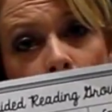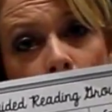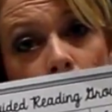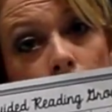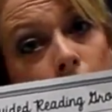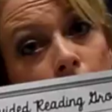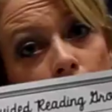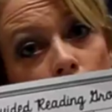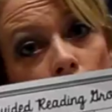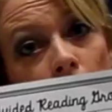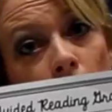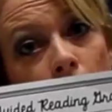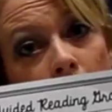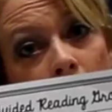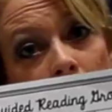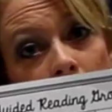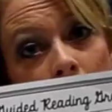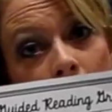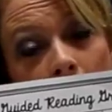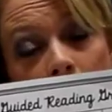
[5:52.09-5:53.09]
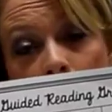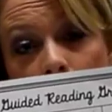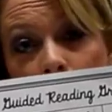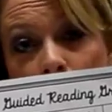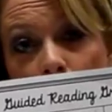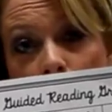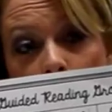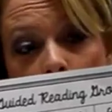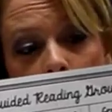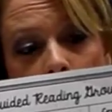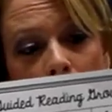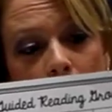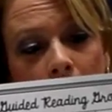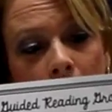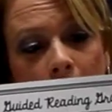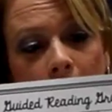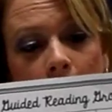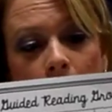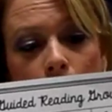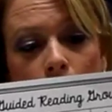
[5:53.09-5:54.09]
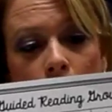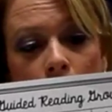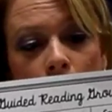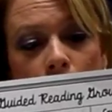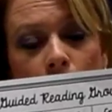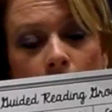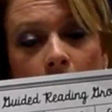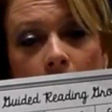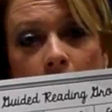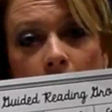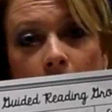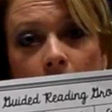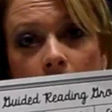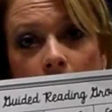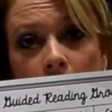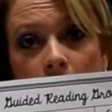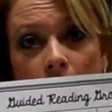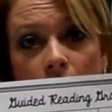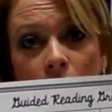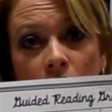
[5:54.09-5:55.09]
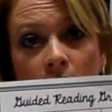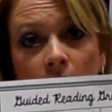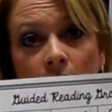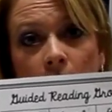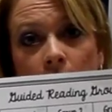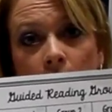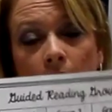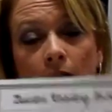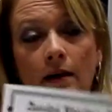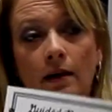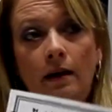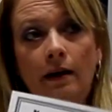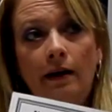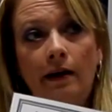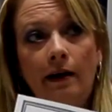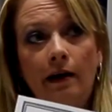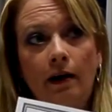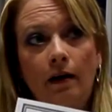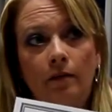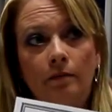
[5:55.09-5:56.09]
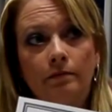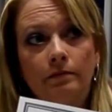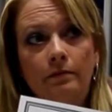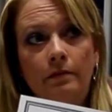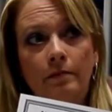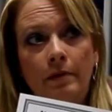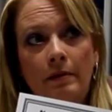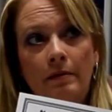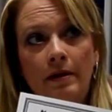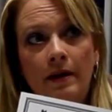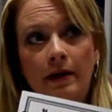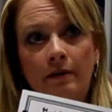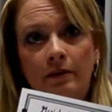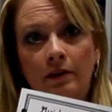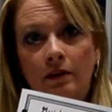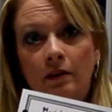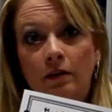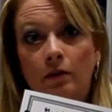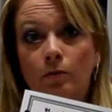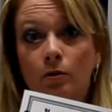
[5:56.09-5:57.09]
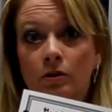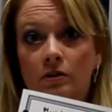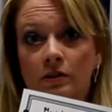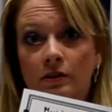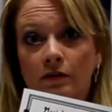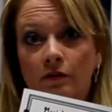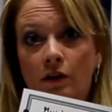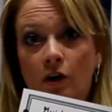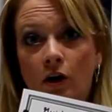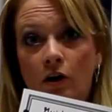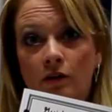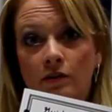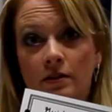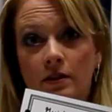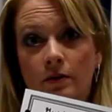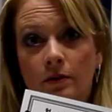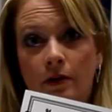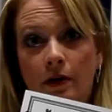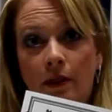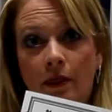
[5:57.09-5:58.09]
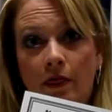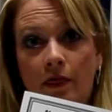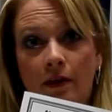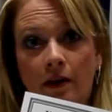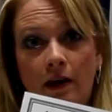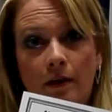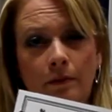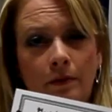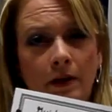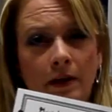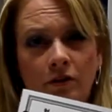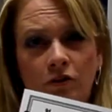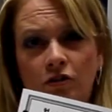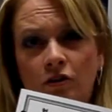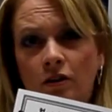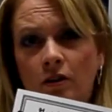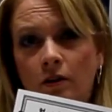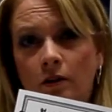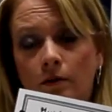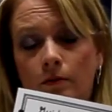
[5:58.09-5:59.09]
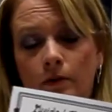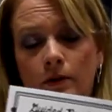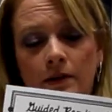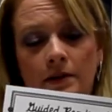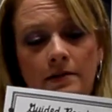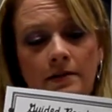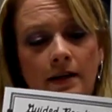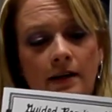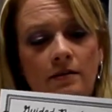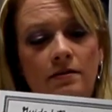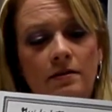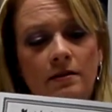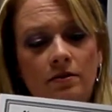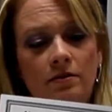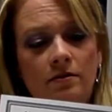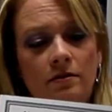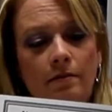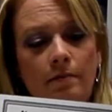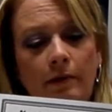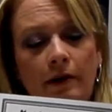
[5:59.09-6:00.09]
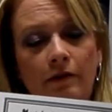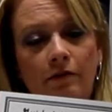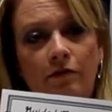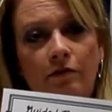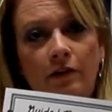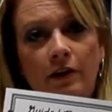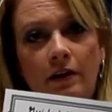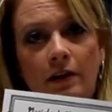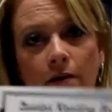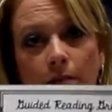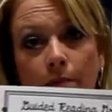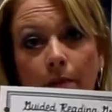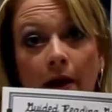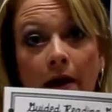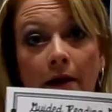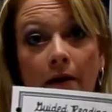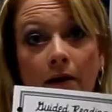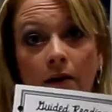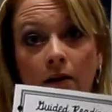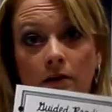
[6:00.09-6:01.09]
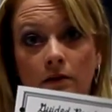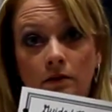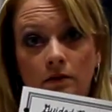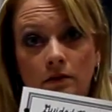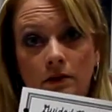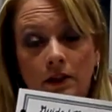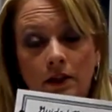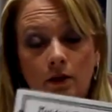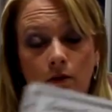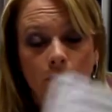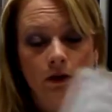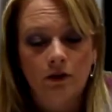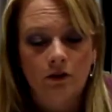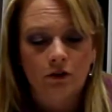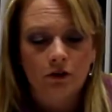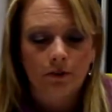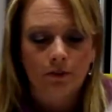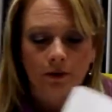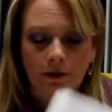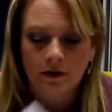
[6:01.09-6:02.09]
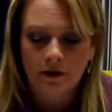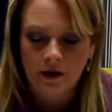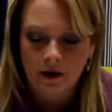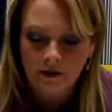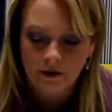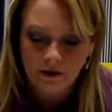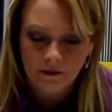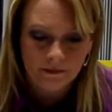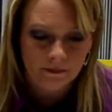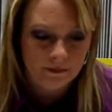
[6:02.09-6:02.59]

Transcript: group 4 where I only have 4, maybe I can move one of these kiddos that's maybe having a little more difficulty with comprehension or word attack skills that might fit in better in one group or another.